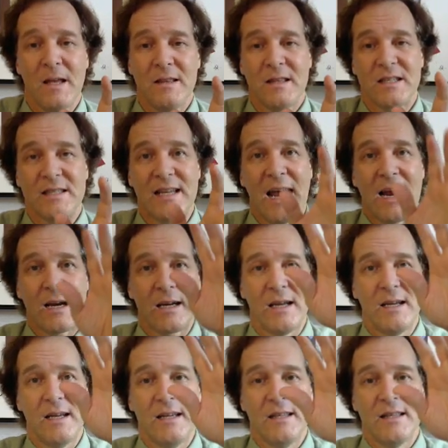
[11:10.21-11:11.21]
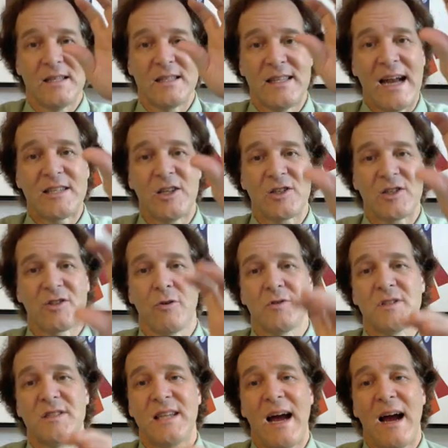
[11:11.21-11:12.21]
The stack just
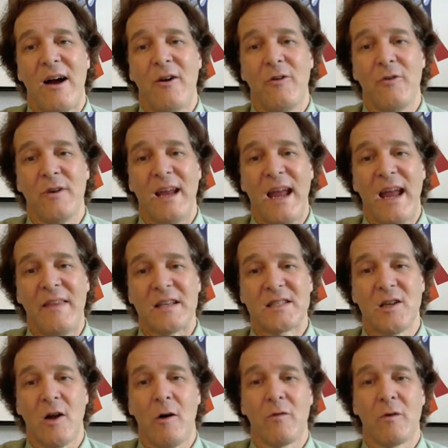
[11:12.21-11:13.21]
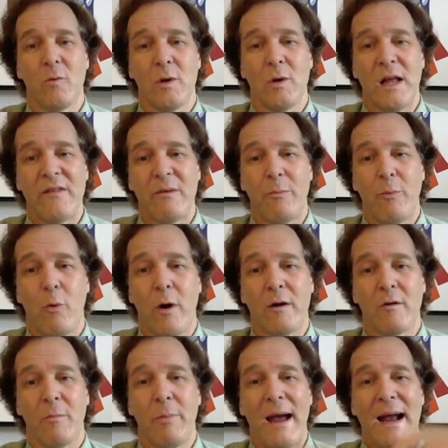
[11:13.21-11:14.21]
grows down, and the solver will have a
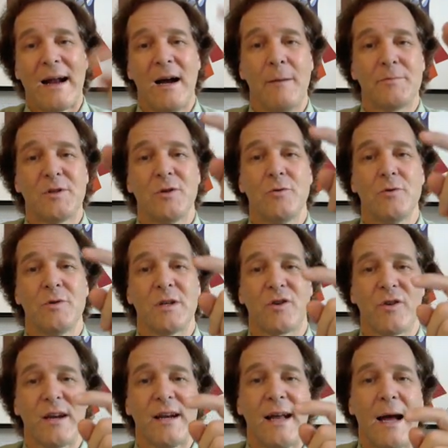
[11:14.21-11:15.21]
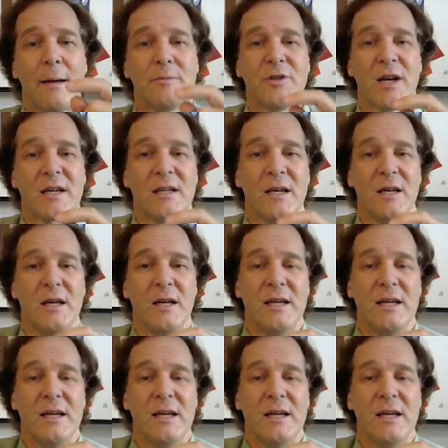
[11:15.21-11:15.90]
pointer back up to the grid object